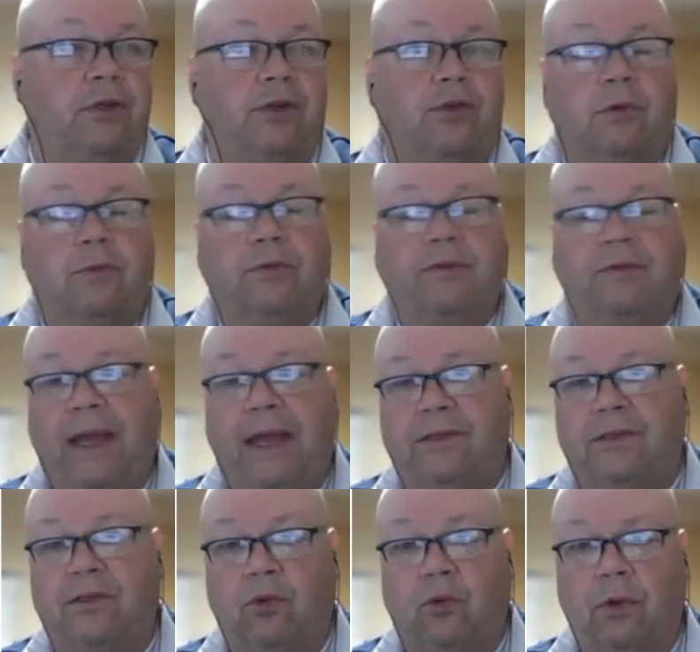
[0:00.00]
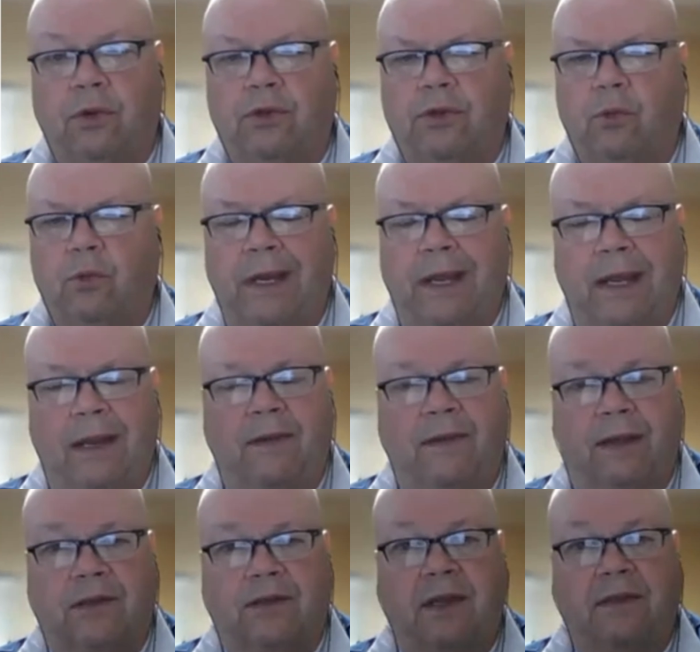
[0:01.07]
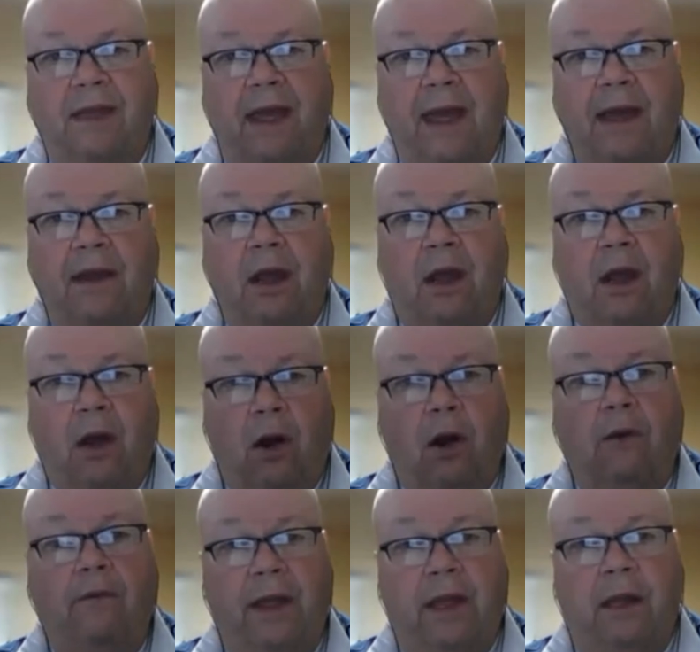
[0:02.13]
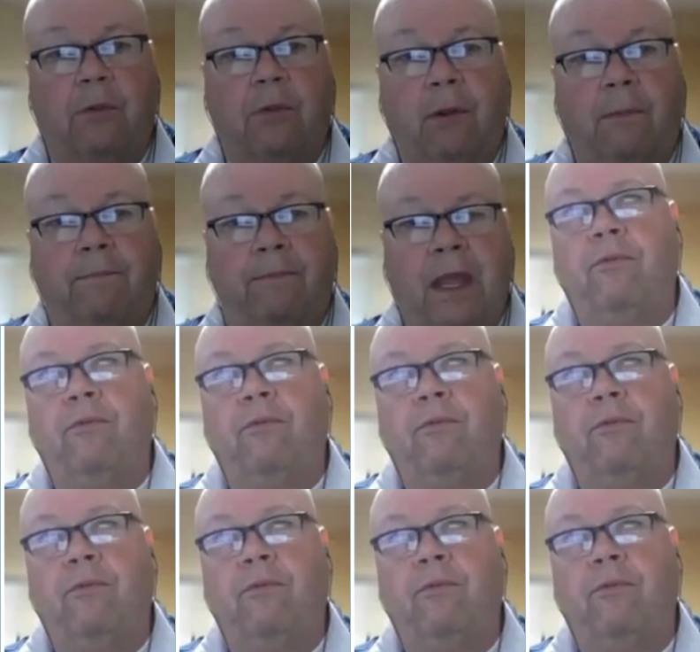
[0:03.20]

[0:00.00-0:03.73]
in terms of accessorials that we need and things like that are available.